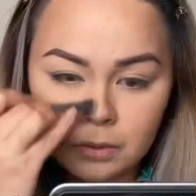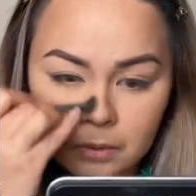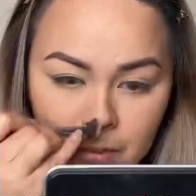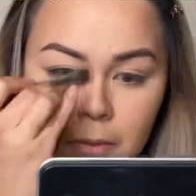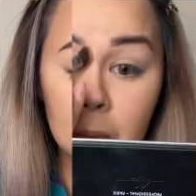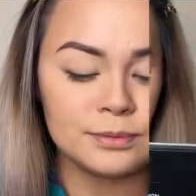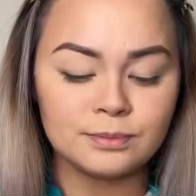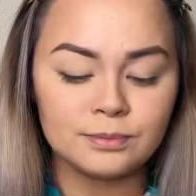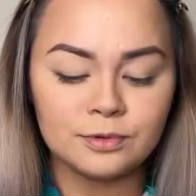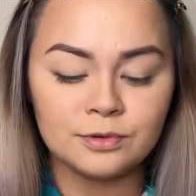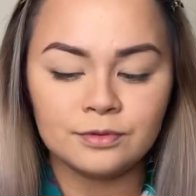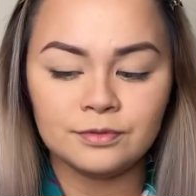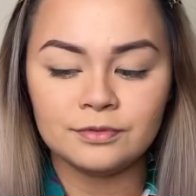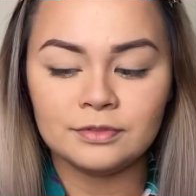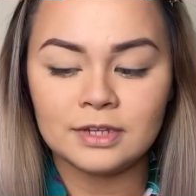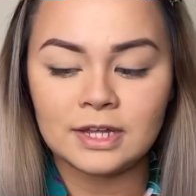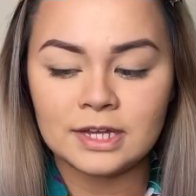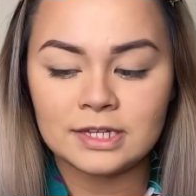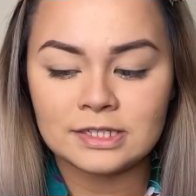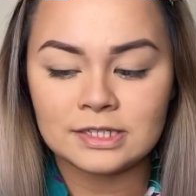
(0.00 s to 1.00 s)
Move
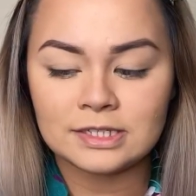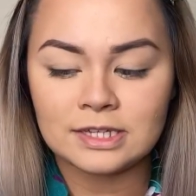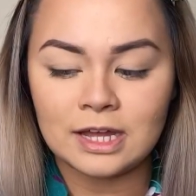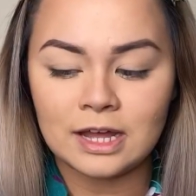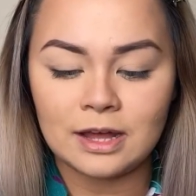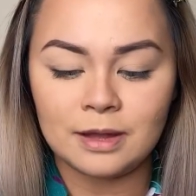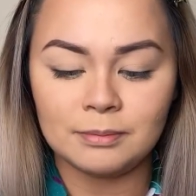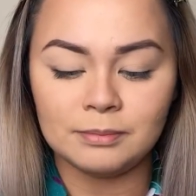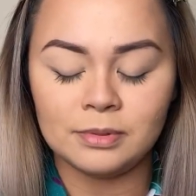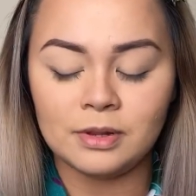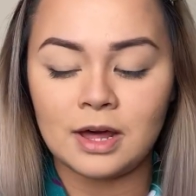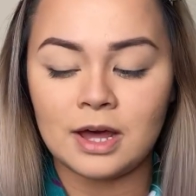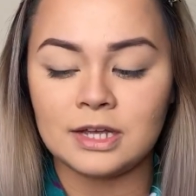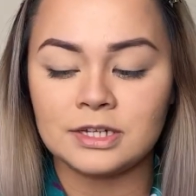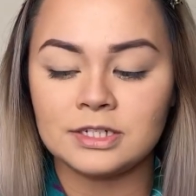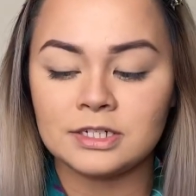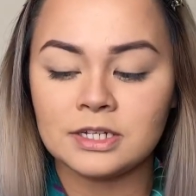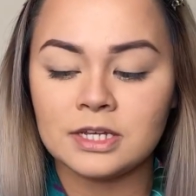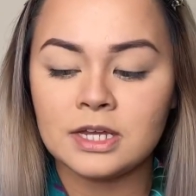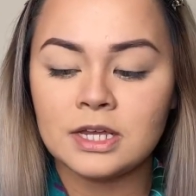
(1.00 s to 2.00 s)
na sa blush.
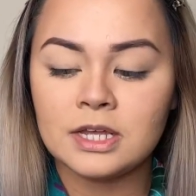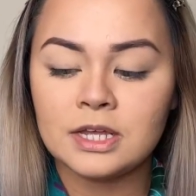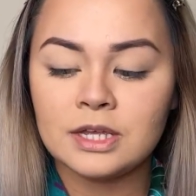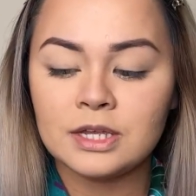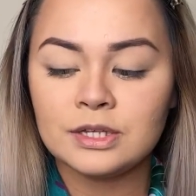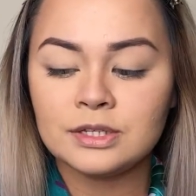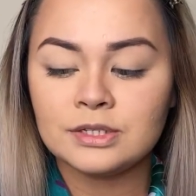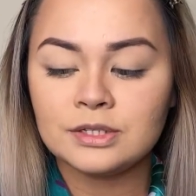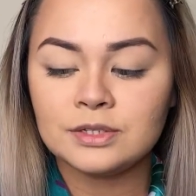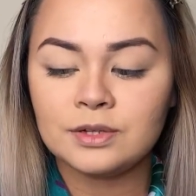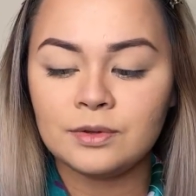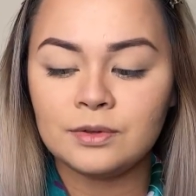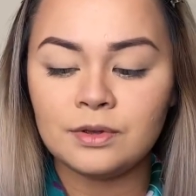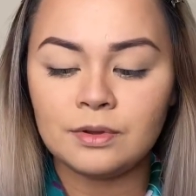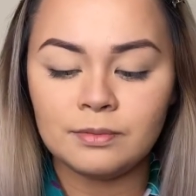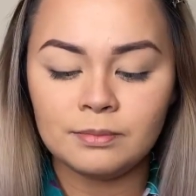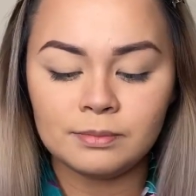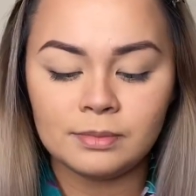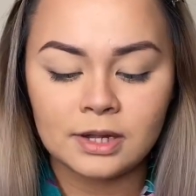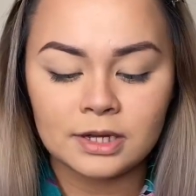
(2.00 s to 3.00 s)
So,
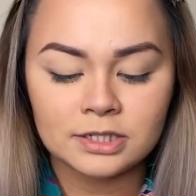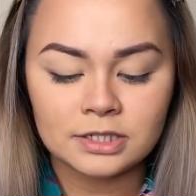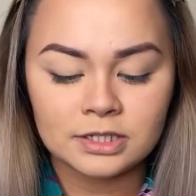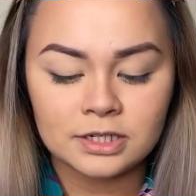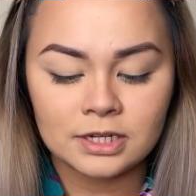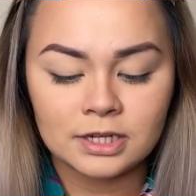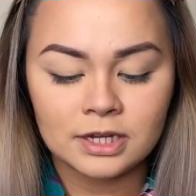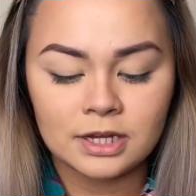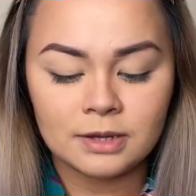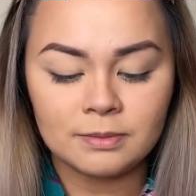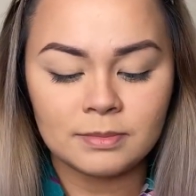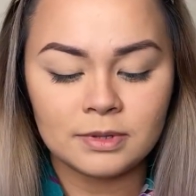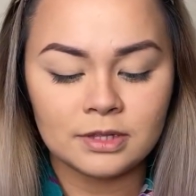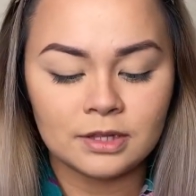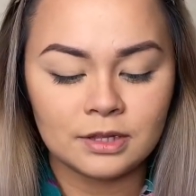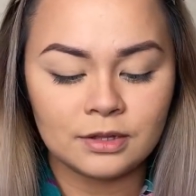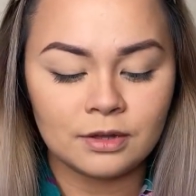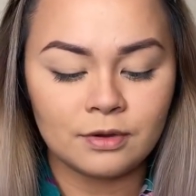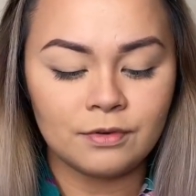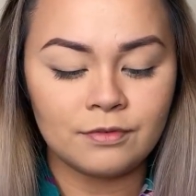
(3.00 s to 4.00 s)
yung blush na
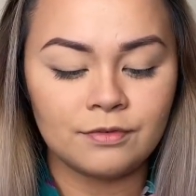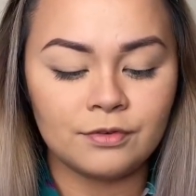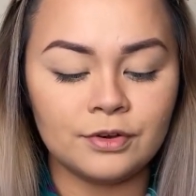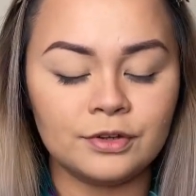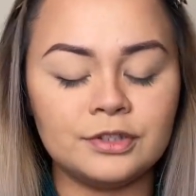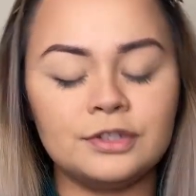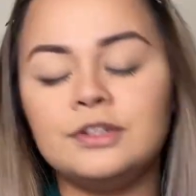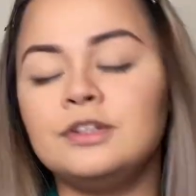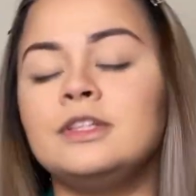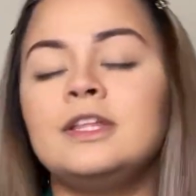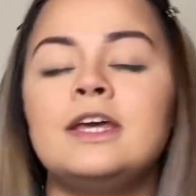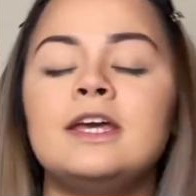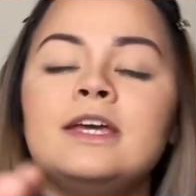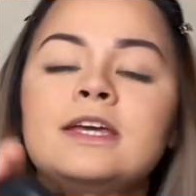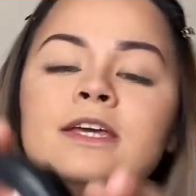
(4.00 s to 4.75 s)
gagamitin ko for today